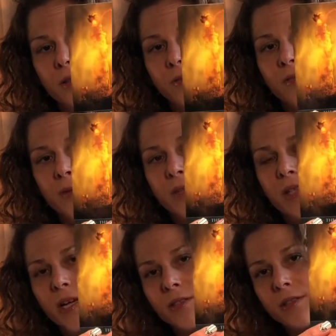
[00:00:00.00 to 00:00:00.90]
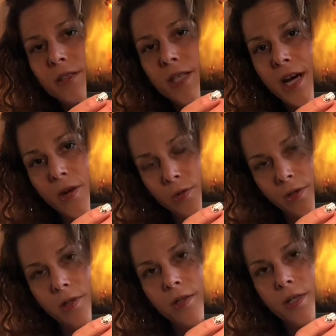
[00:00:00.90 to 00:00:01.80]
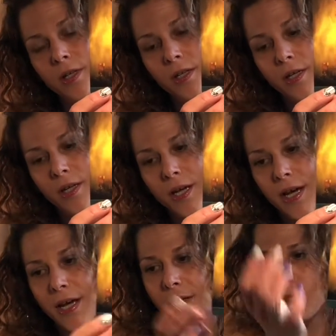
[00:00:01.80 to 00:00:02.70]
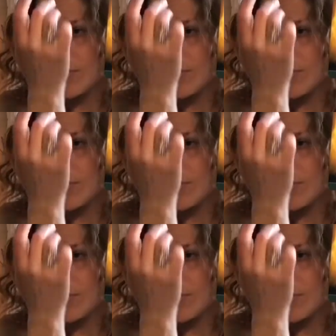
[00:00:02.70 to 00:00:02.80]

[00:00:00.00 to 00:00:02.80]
the Feminine has the Tower. And